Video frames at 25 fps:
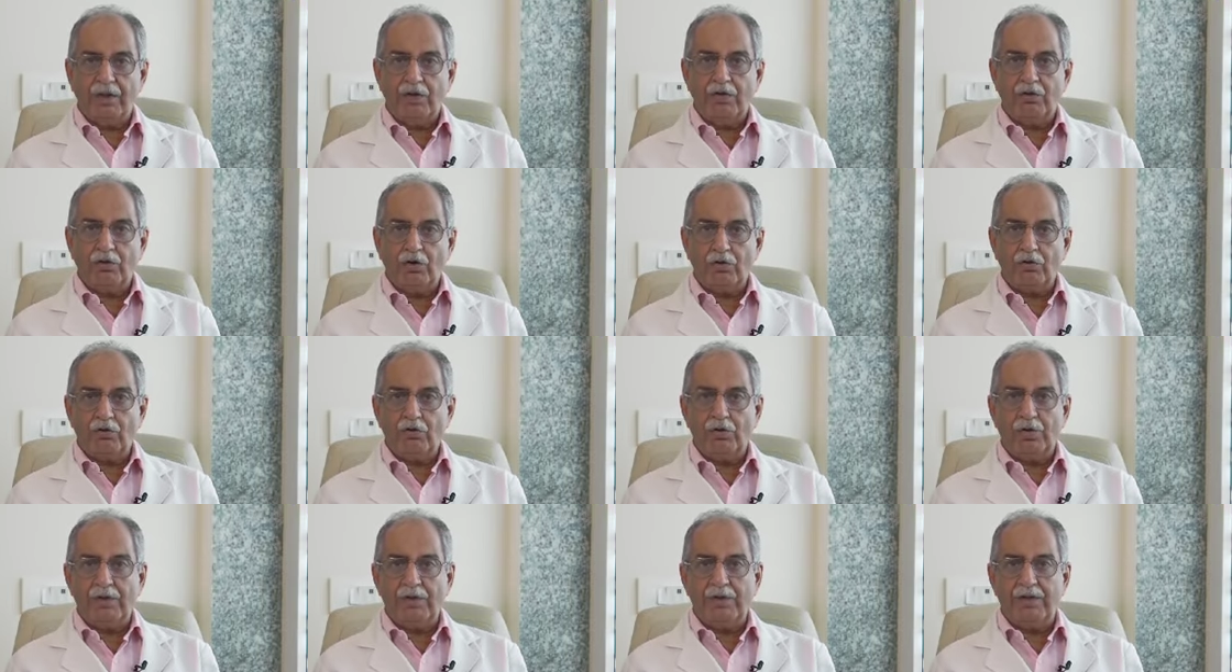not
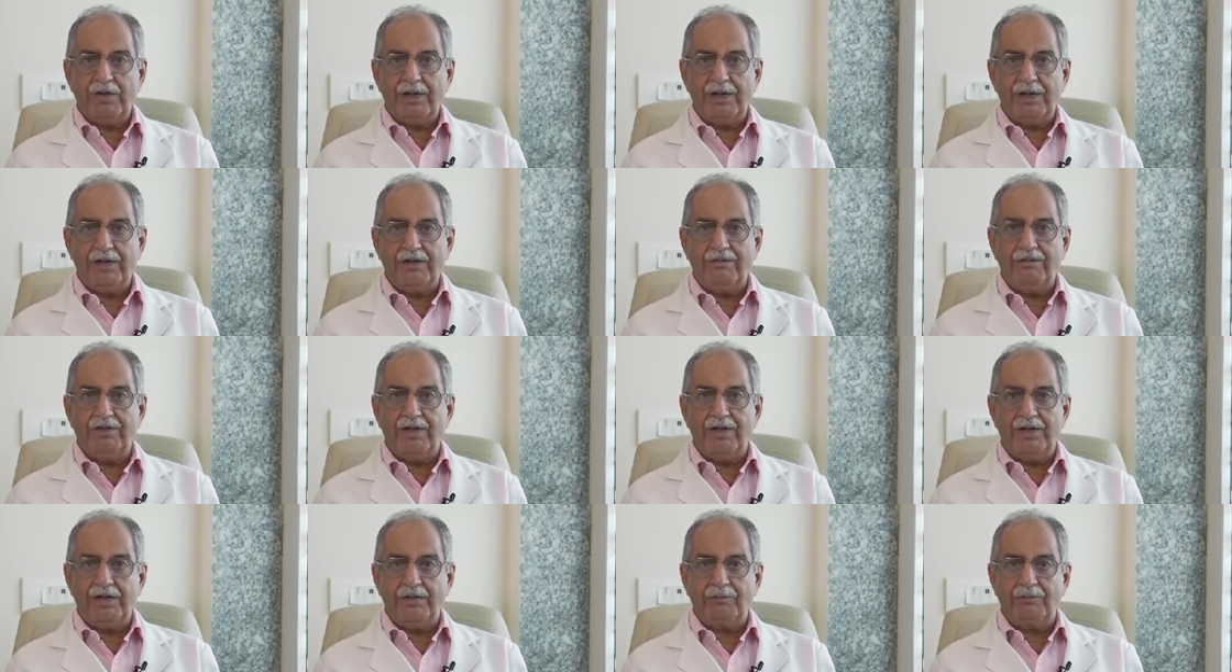only in
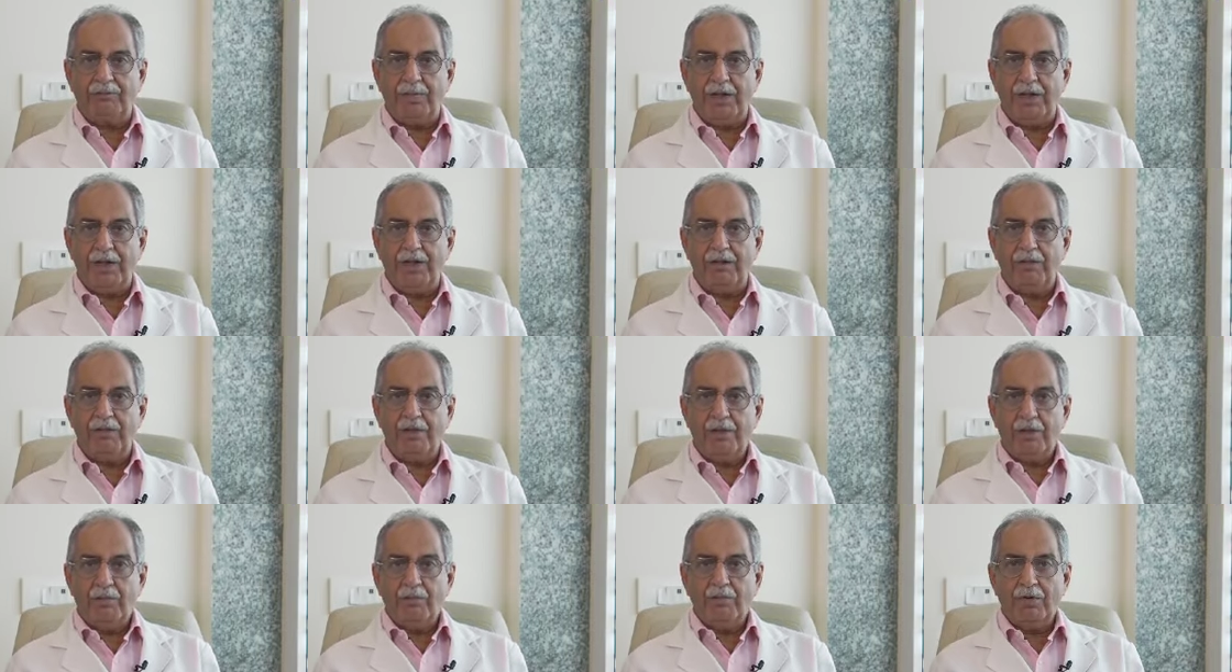alleviating pain,
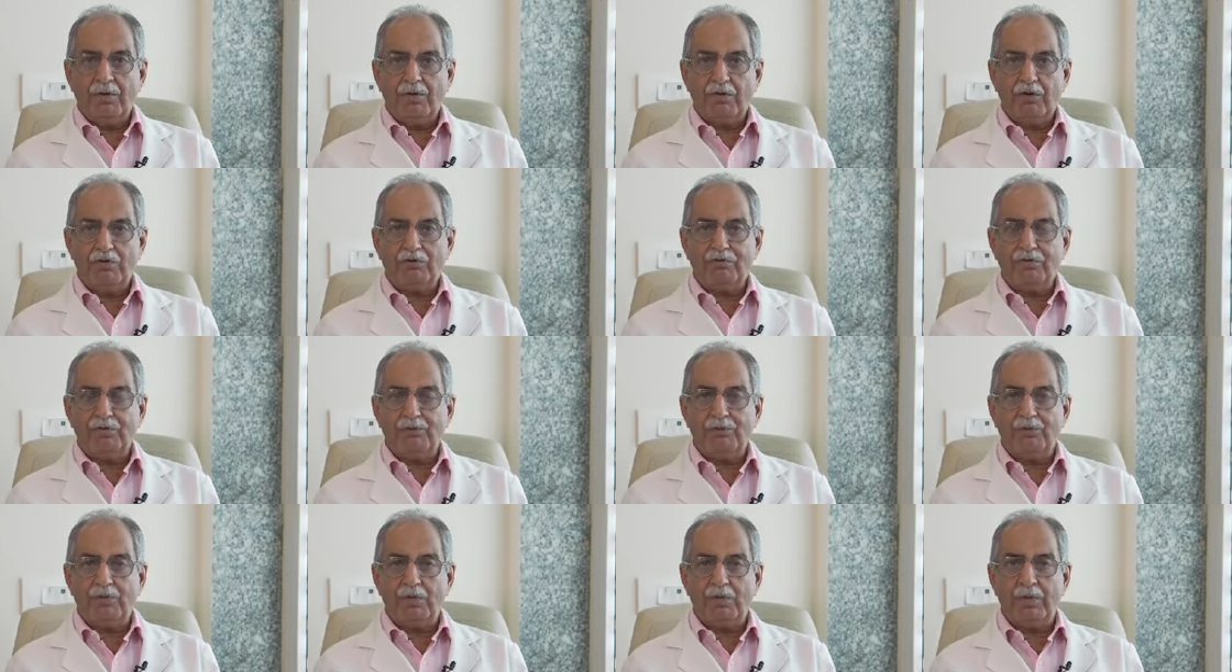but also
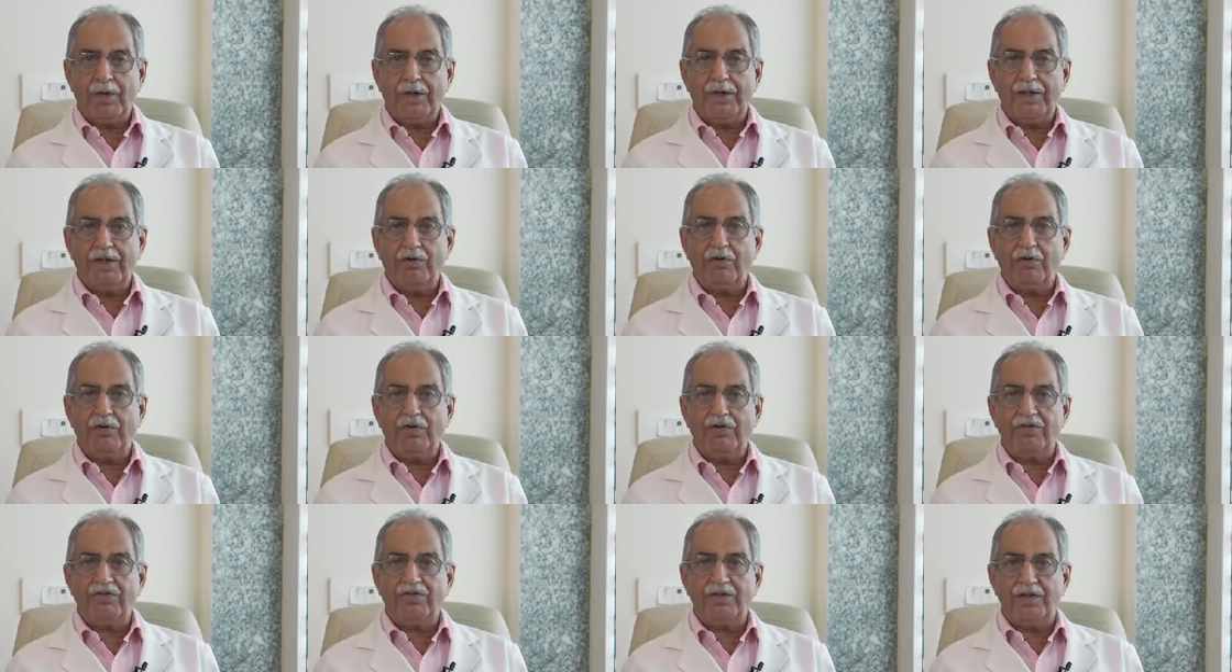in providing
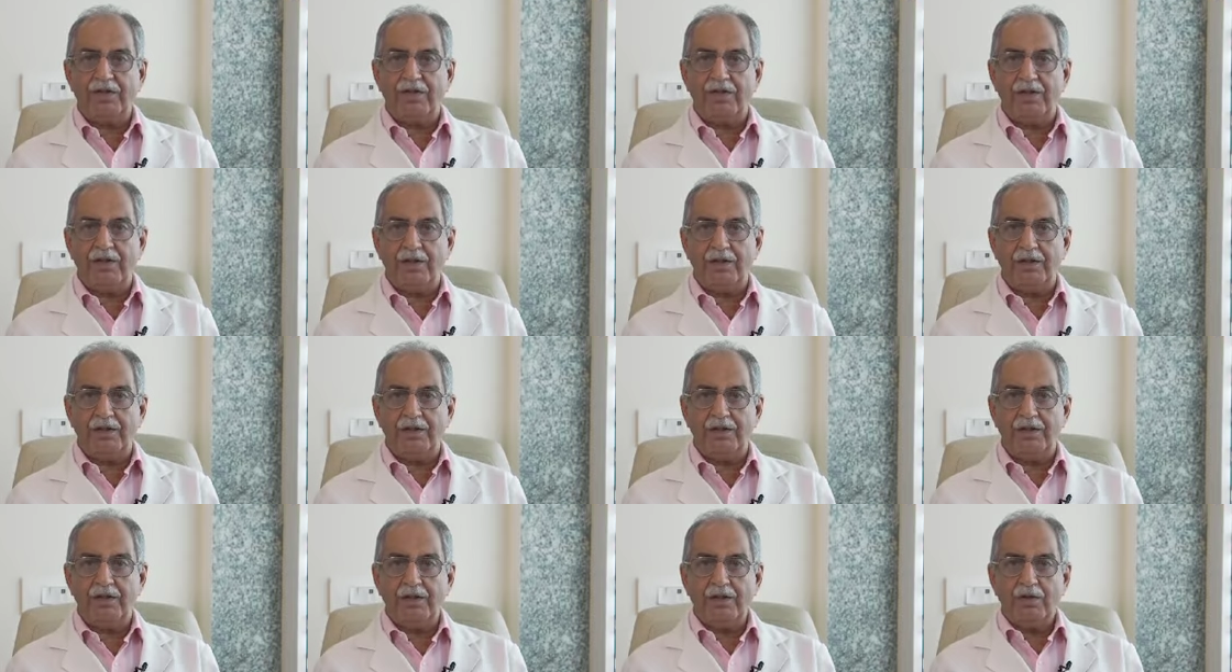holistic
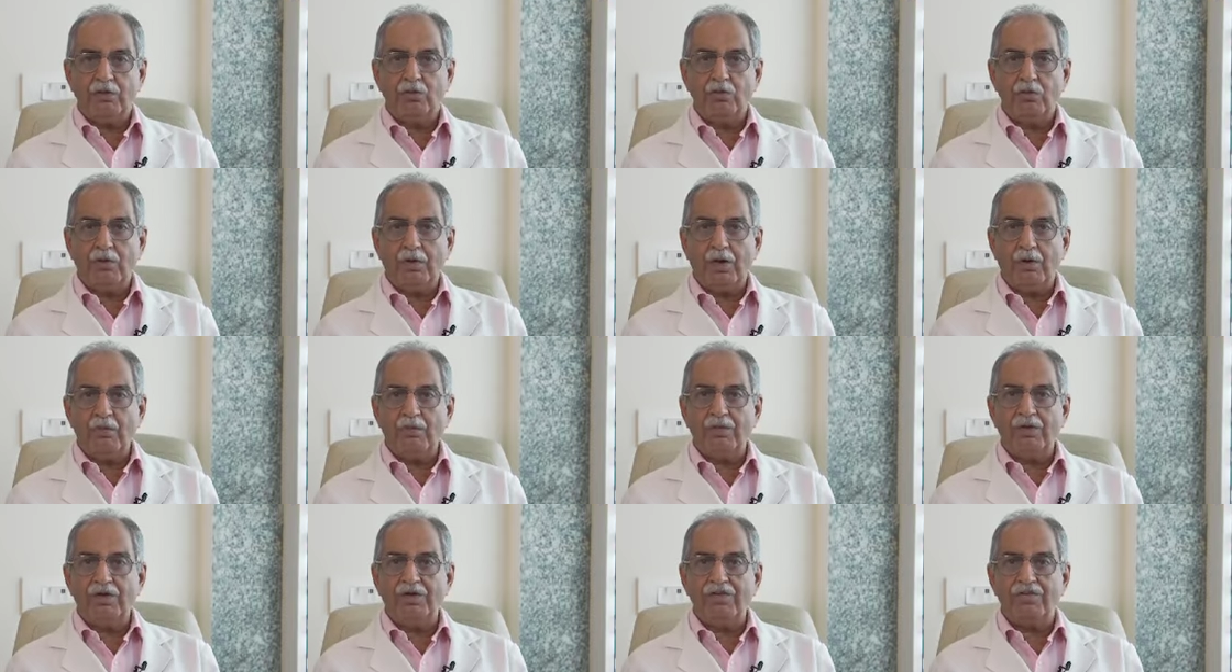healing to
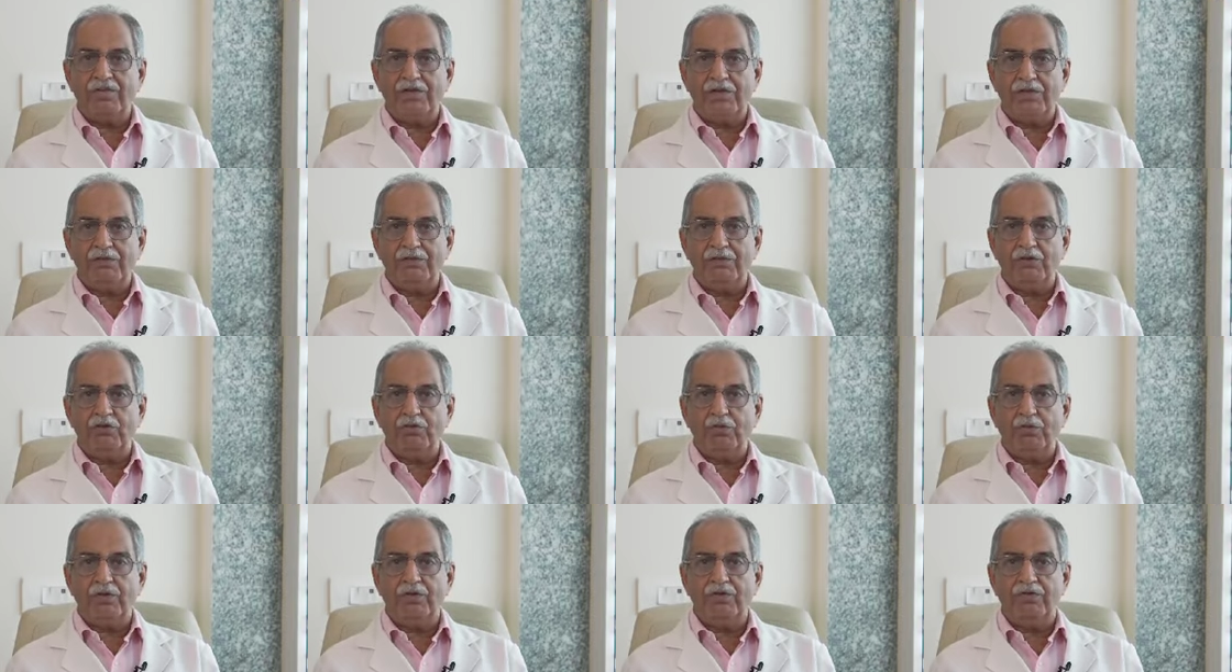countless
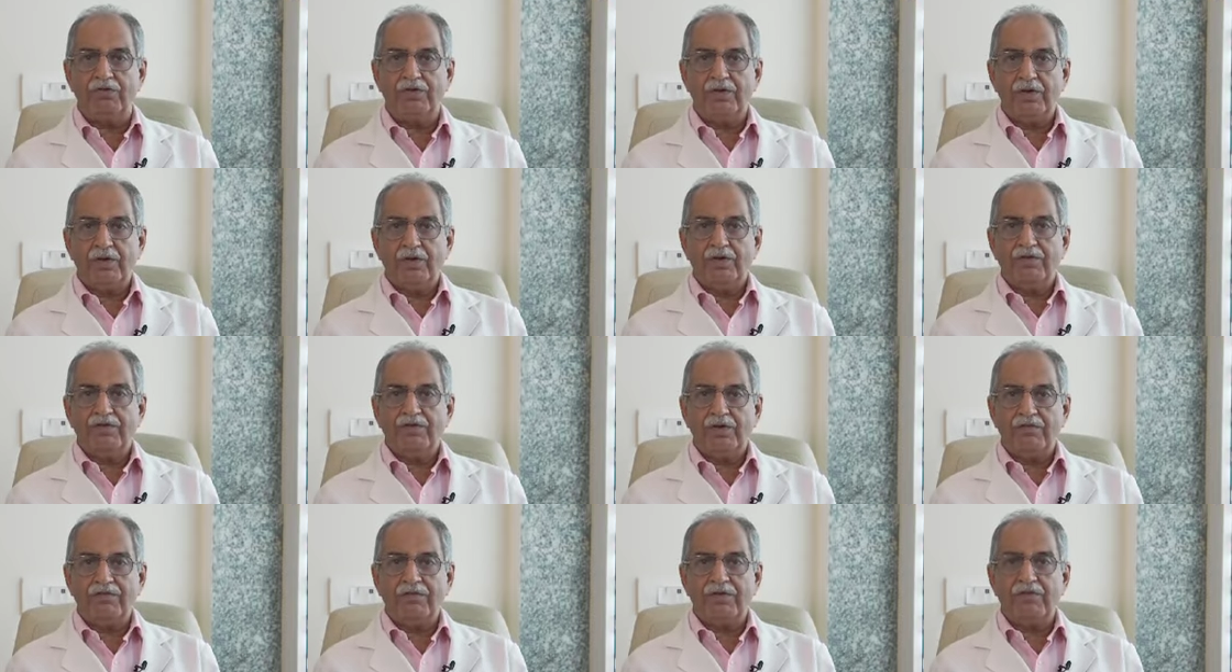individuals
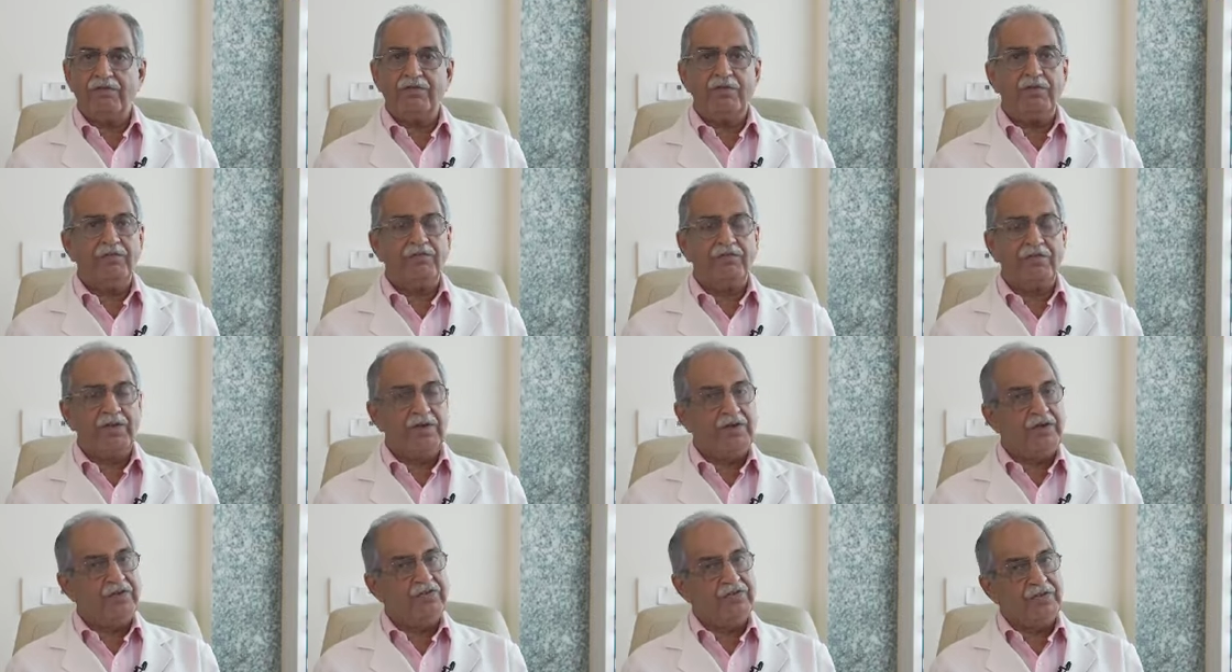suffering from
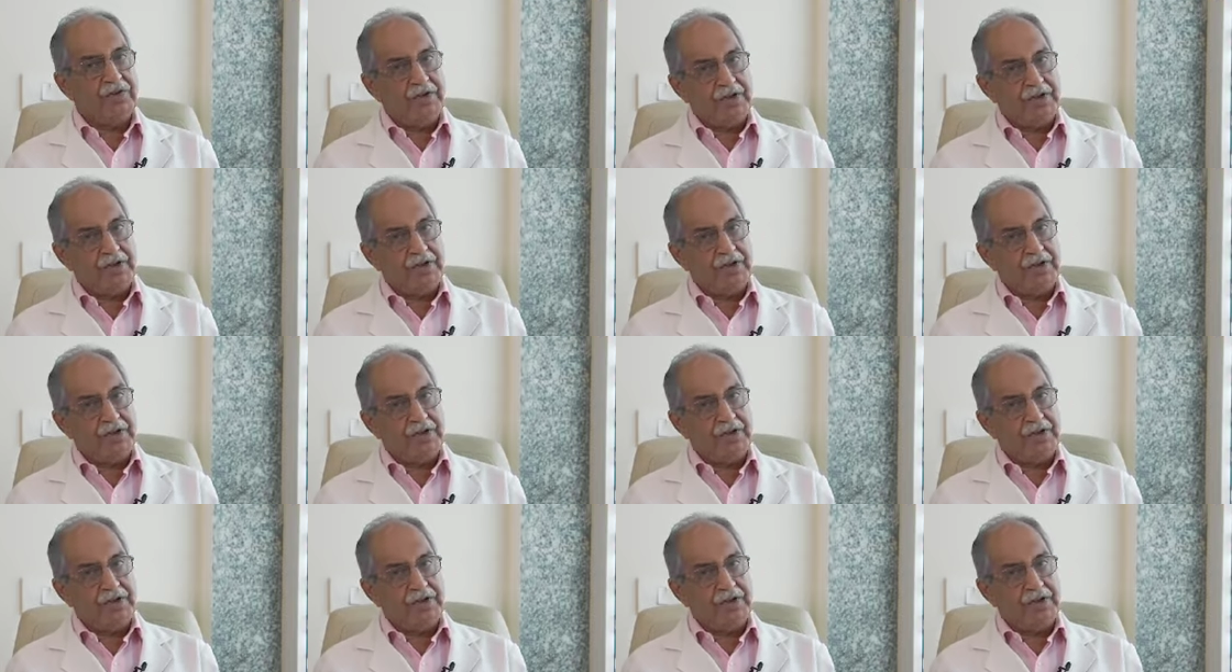various